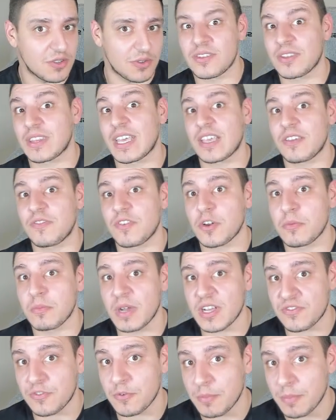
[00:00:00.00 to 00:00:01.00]
So thank you very
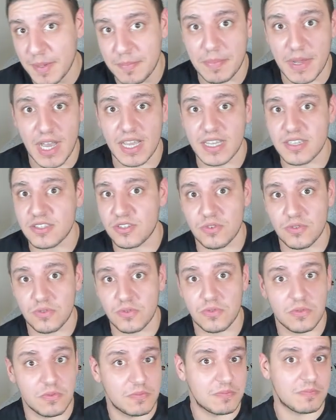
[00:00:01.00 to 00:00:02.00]
much for BitBuy
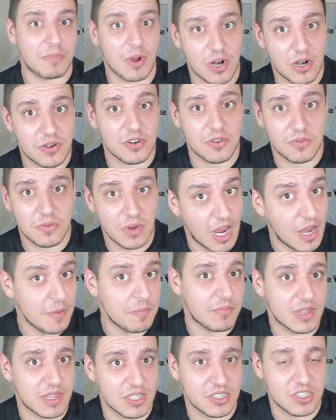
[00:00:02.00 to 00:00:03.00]
to partner
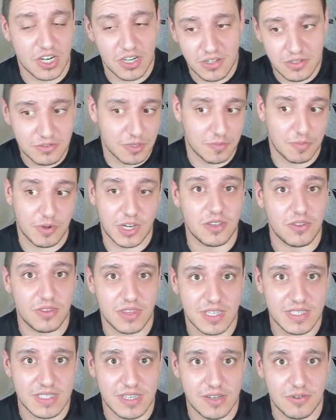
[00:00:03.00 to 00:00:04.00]
up with the channel to bring
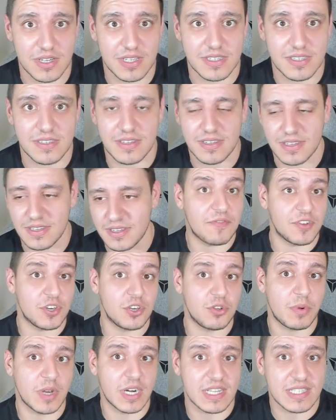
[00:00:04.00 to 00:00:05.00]
you this series. If
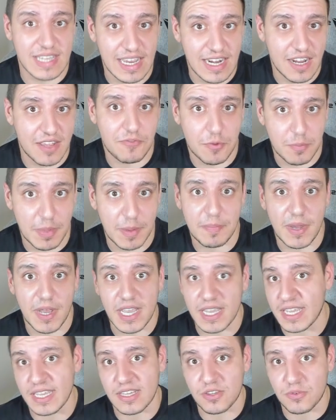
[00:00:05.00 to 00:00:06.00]
you do want to sign up for
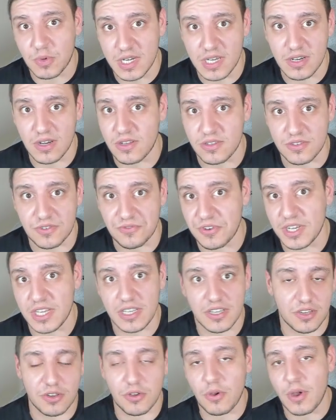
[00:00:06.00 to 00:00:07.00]
BitBuy and get $20
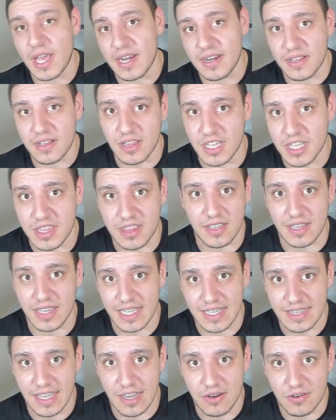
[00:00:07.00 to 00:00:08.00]
free, you can go ahead and click the
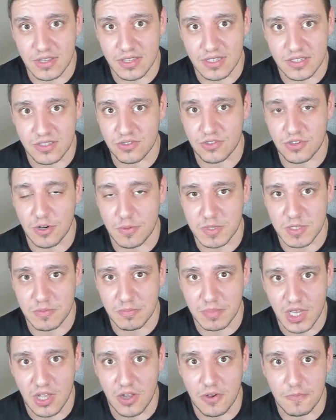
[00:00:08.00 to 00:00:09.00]
link down in the
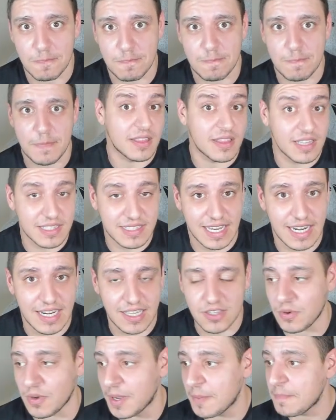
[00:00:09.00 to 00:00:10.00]
description below. All right, let's
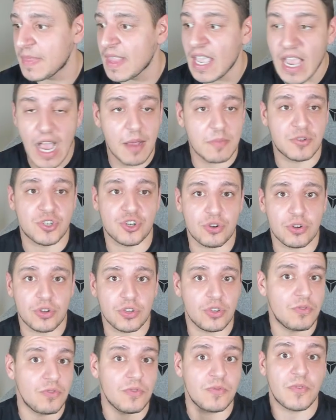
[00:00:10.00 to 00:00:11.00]
get into it. I'm sure
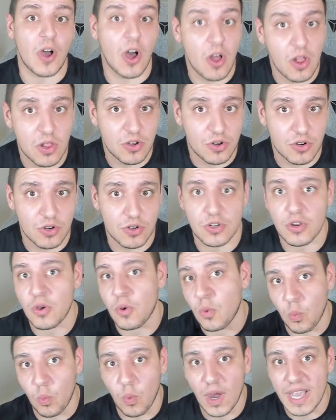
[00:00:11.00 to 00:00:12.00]
you've all
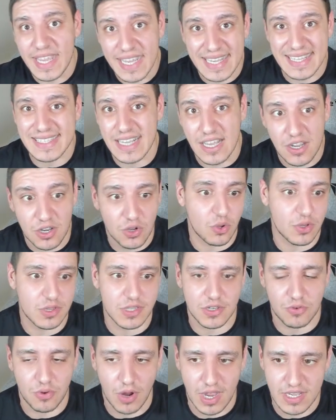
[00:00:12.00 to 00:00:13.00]
heard what is a
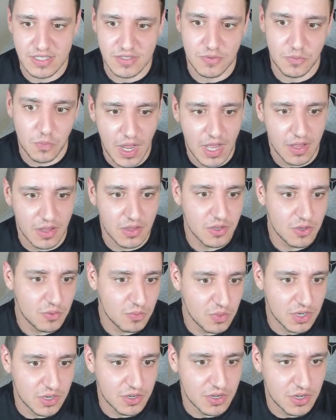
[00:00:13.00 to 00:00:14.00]
golden cross. Well,
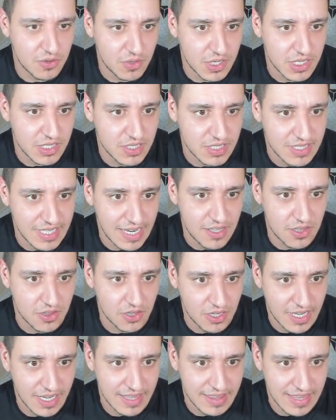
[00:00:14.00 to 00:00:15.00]
we're going to take a
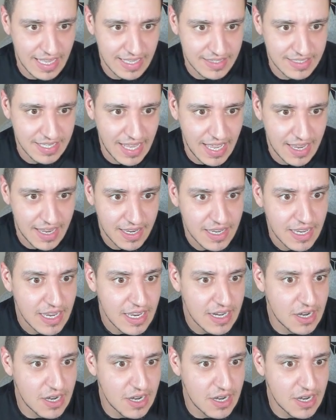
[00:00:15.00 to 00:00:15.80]
look at that today.